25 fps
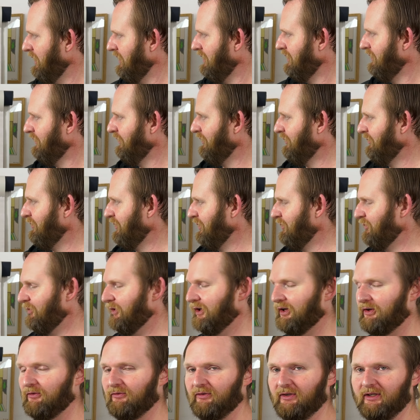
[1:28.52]
So when we
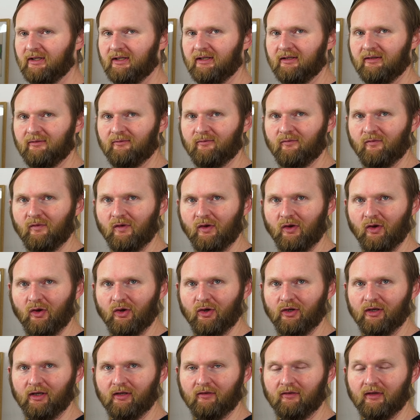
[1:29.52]
agree
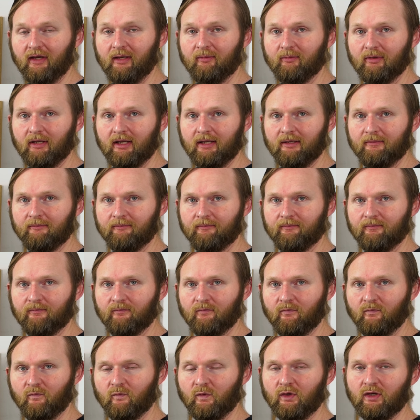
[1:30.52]
on a timeline,
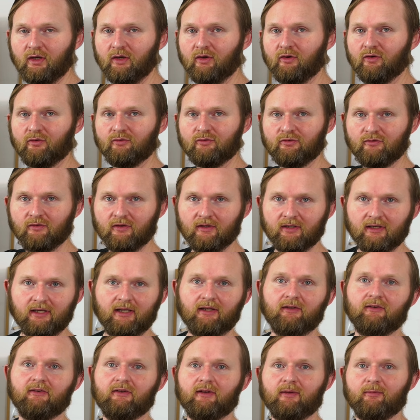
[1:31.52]
we can go to the
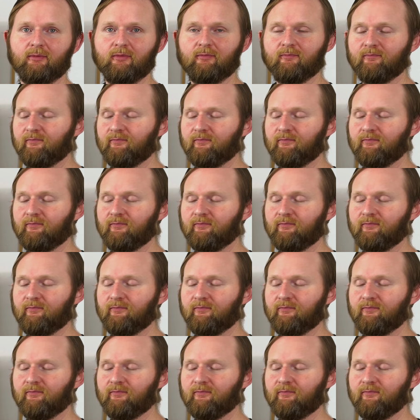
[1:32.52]
next step.